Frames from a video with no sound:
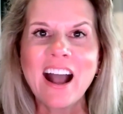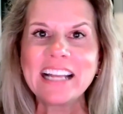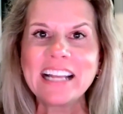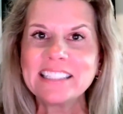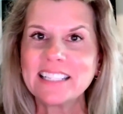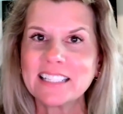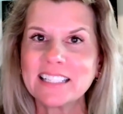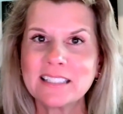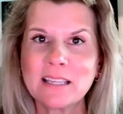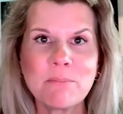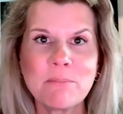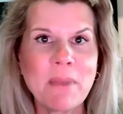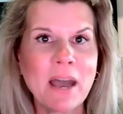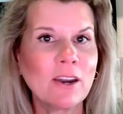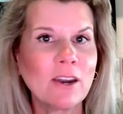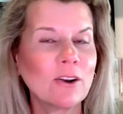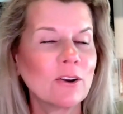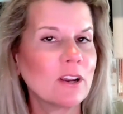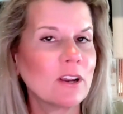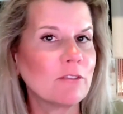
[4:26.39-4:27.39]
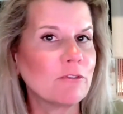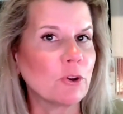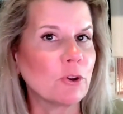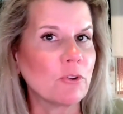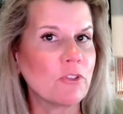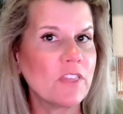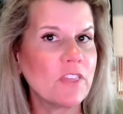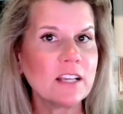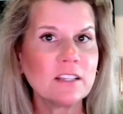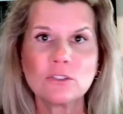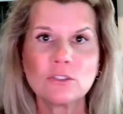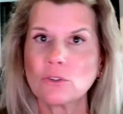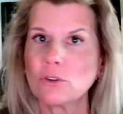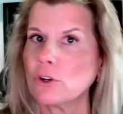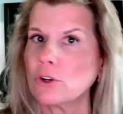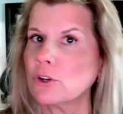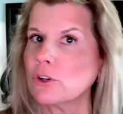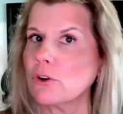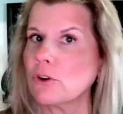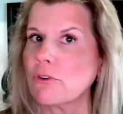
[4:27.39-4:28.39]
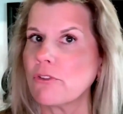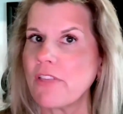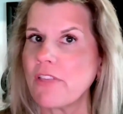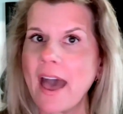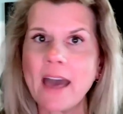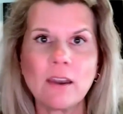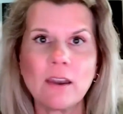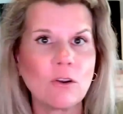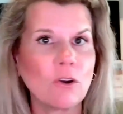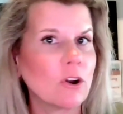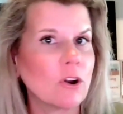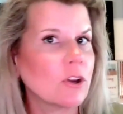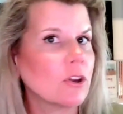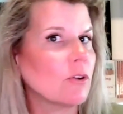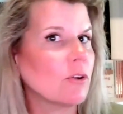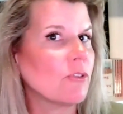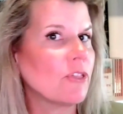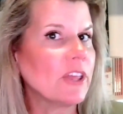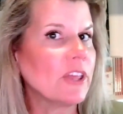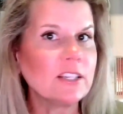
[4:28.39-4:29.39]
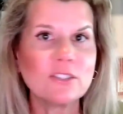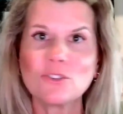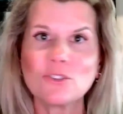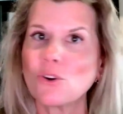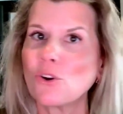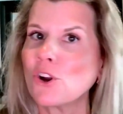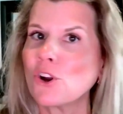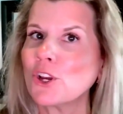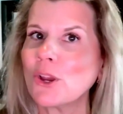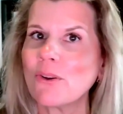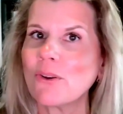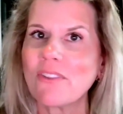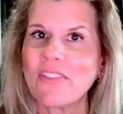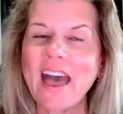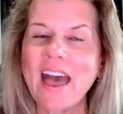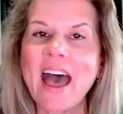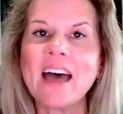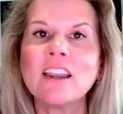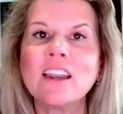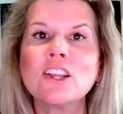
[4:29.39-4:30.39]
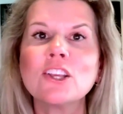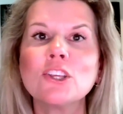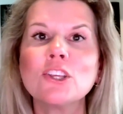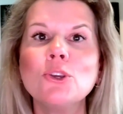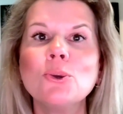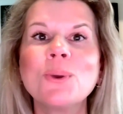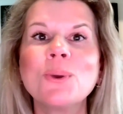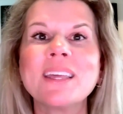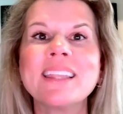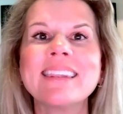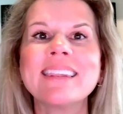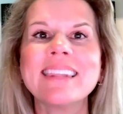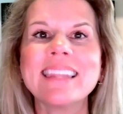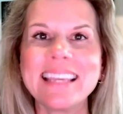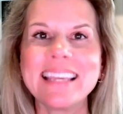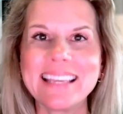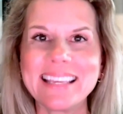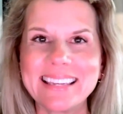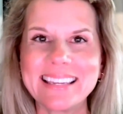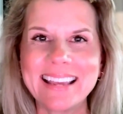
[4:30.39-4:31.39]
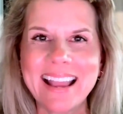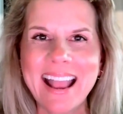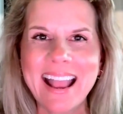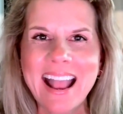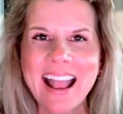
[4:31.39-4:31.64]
It doesn't matter if you're this or you're that or you're this or you're that, you can lead